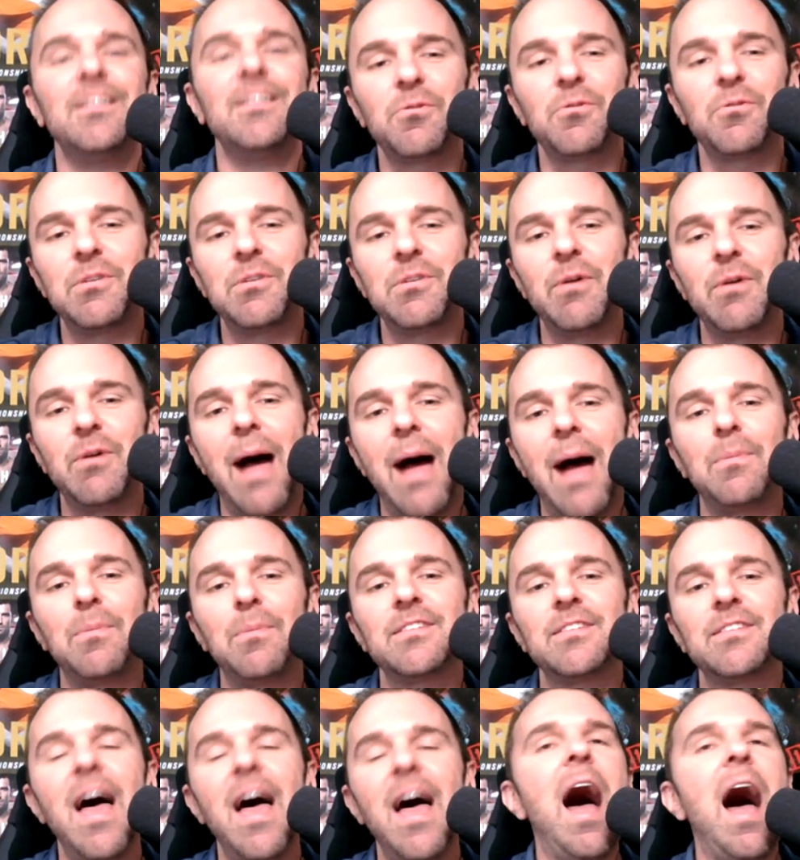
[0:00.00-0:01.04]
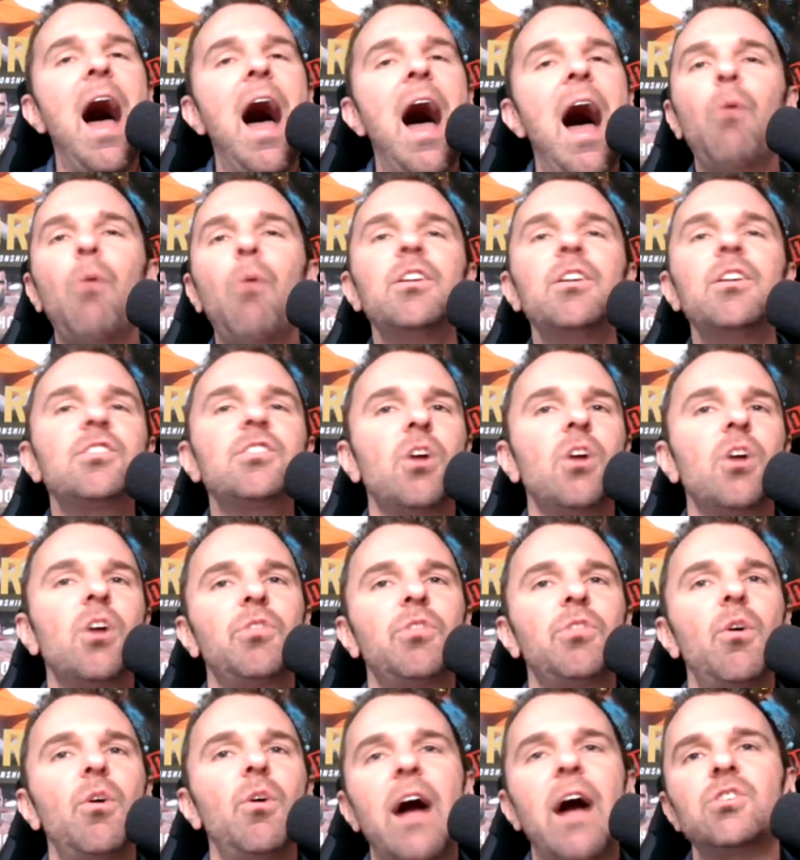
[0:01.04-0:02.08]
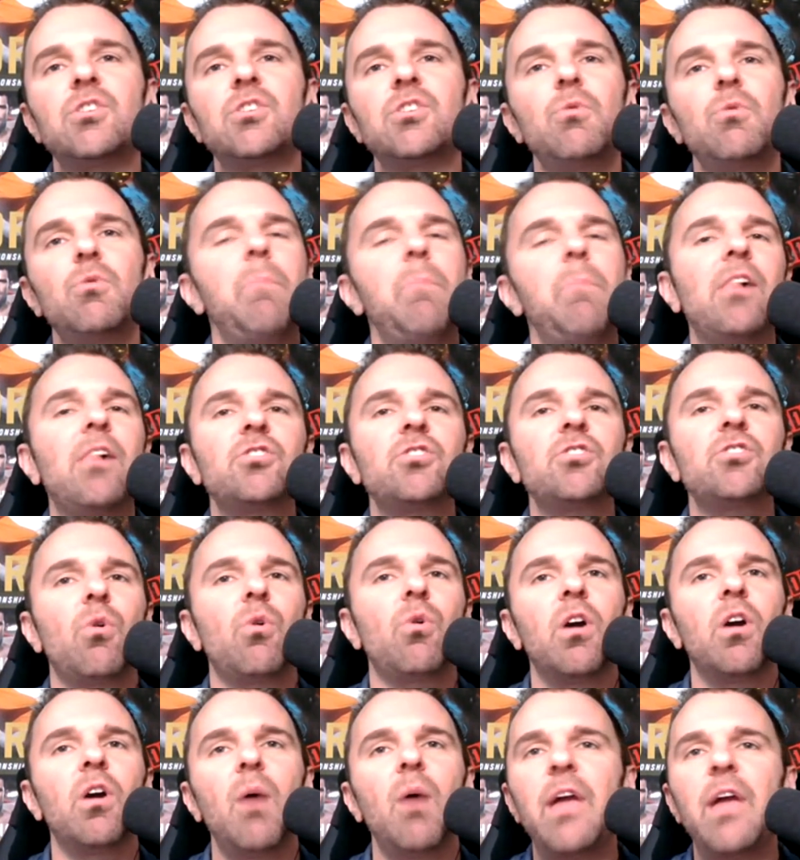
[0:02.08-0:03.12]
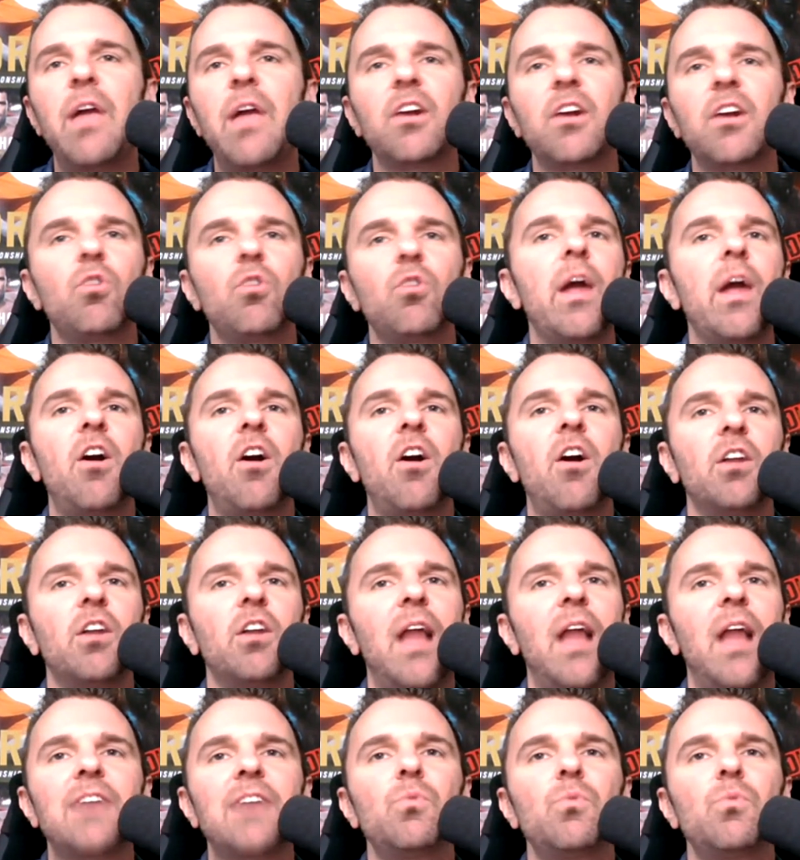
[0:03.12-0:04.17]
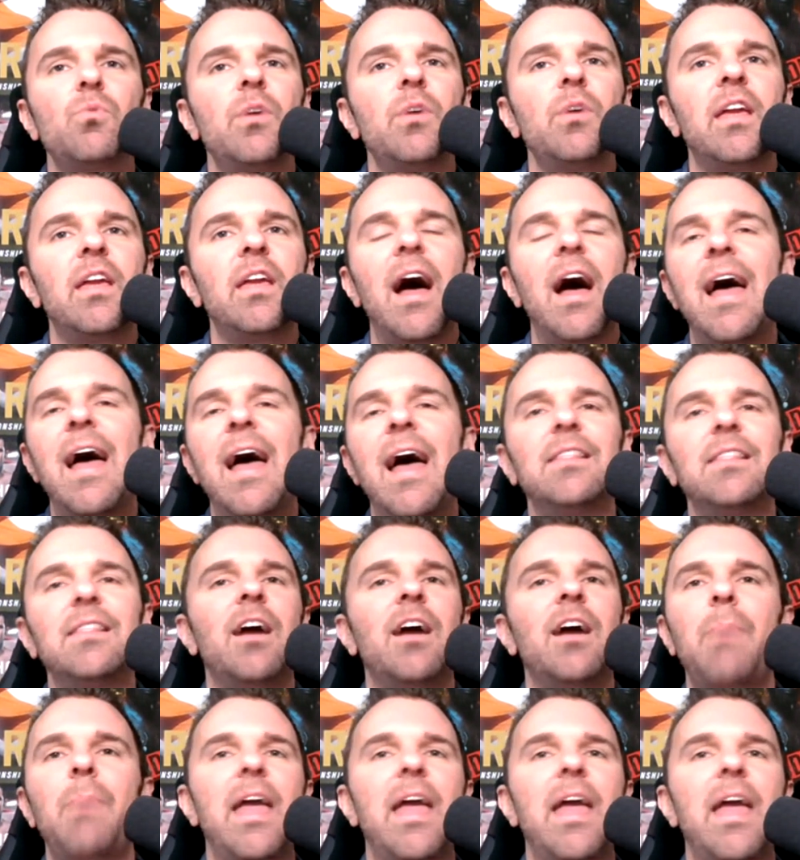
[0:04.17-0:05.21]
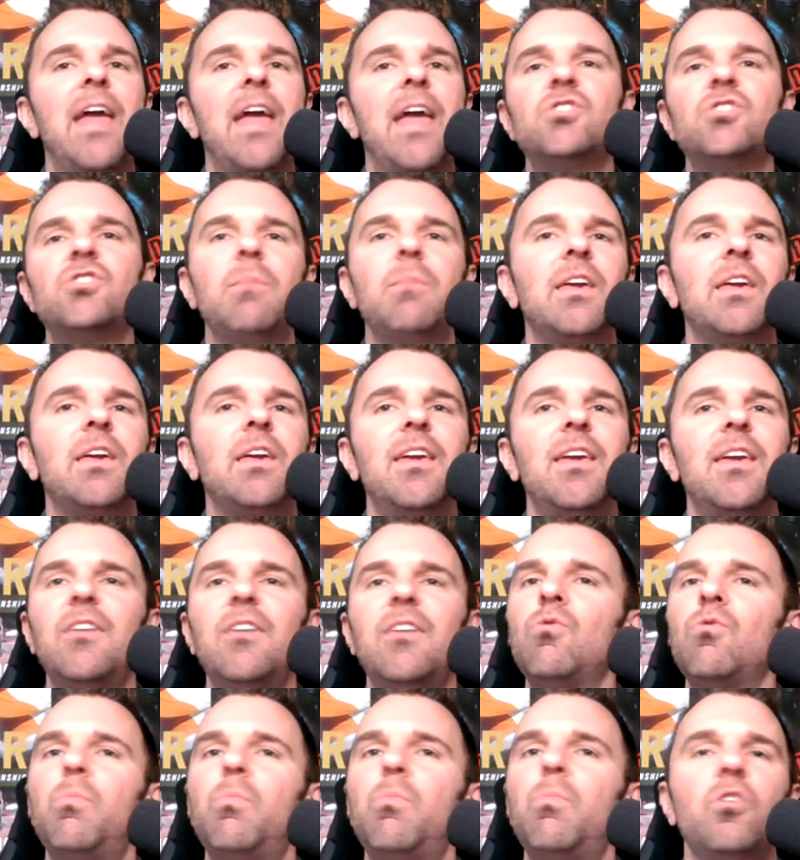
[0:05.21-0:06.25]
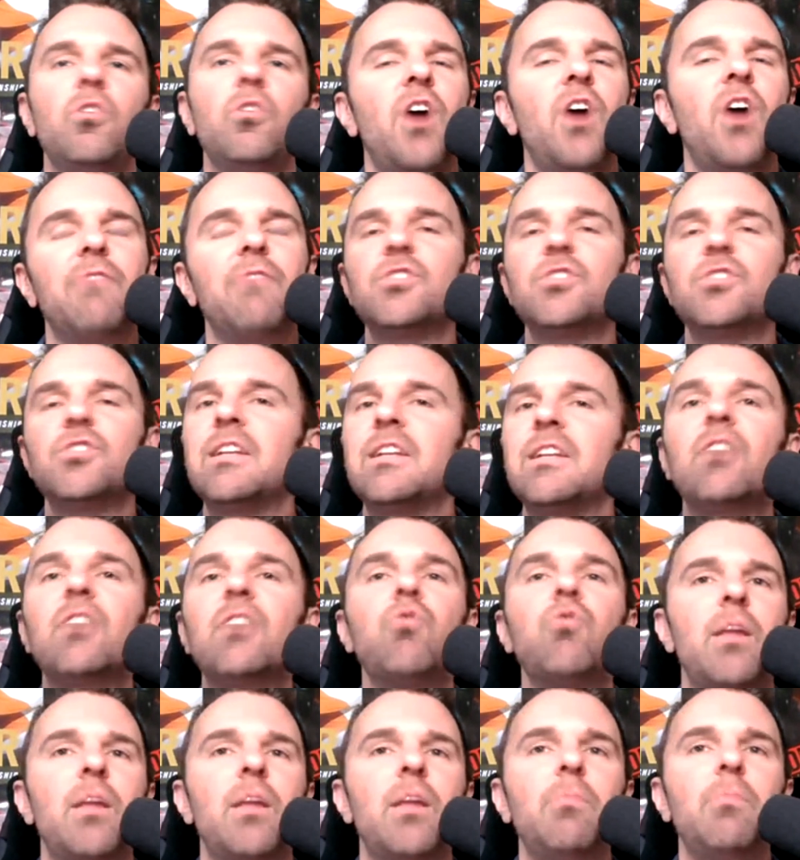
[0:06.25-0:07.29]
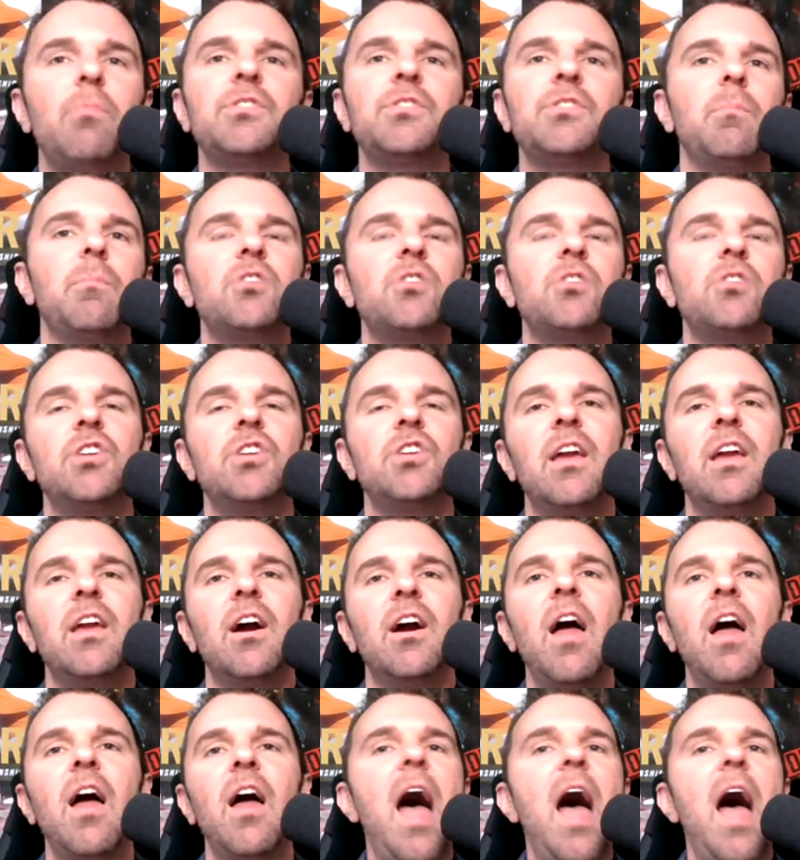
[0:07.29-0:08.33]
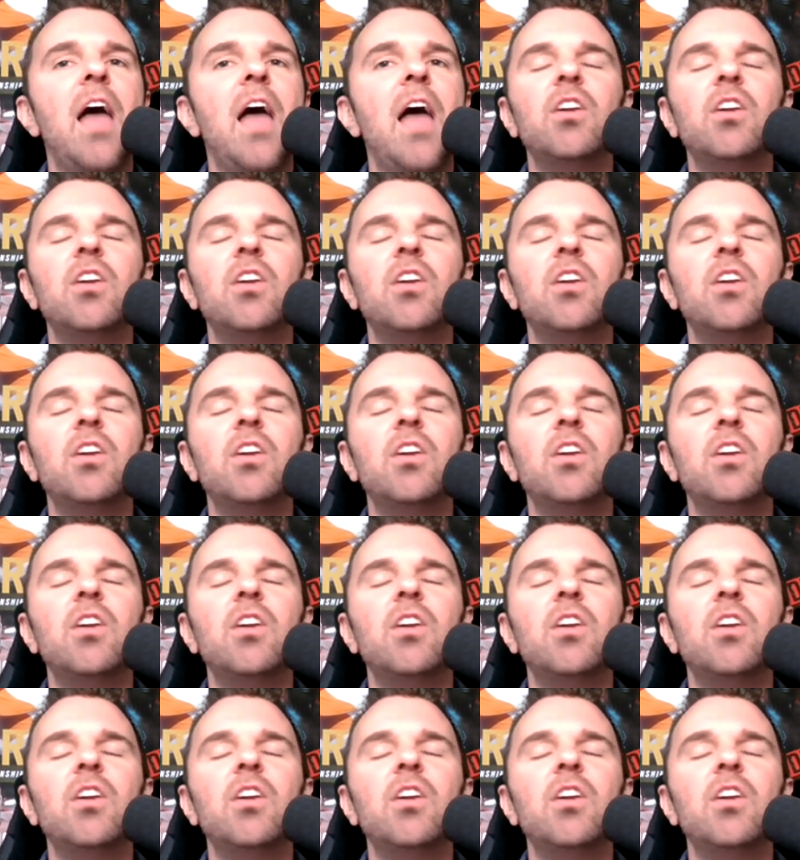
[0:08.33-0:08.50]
So we'll see what happens. I wanted to start with you, actually, with Bellator. We had a great card last week, headlined by AJ McKee, who pulled off just an incredible submission here.